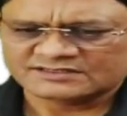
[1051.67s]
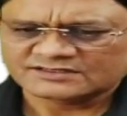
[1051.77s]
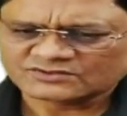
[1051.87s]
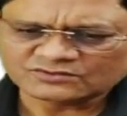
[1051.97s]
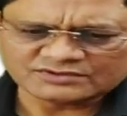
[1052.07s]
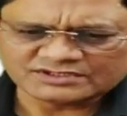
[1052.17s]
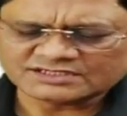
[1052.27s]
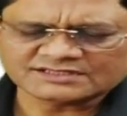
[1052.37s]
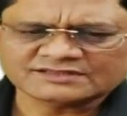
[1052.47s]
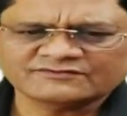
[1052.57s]
So it
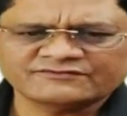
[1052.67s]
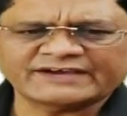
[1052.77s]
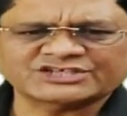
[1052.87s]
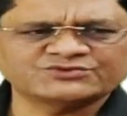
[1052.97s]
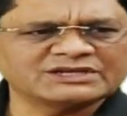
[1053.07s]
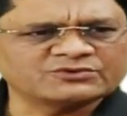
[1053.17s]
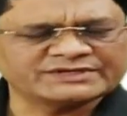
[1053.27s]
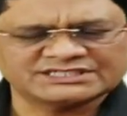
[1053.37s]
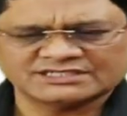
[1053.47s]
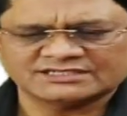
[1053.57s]
is factual
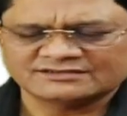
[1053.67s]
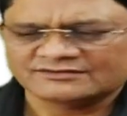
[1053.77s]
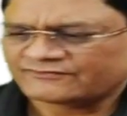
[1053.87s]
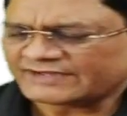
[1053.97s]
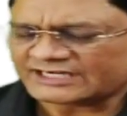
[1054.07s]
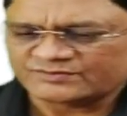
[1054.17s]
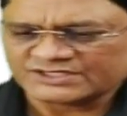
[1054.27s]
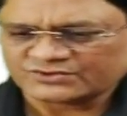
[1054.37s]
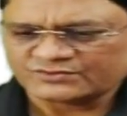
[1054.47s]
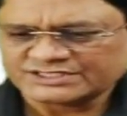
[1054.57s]
question,
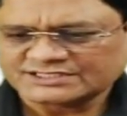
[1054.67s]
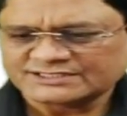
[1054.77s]
fact-based question.